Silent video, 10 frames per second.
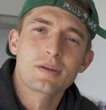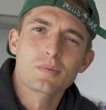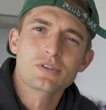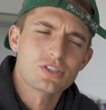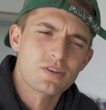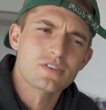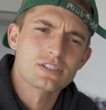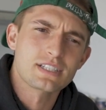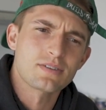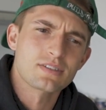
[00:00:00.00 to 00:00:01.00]
There were
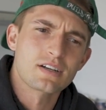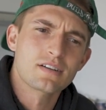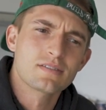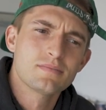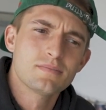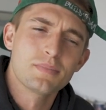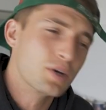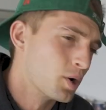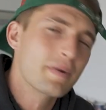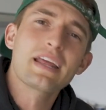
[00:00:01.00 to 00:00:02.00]
surfers out there,
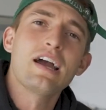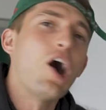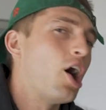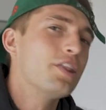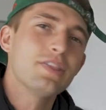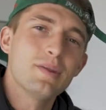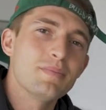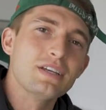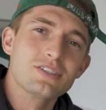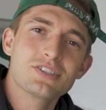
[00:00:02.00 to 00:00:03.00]
but nobody on the
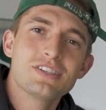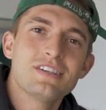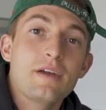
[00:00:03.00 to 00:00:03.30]
beach.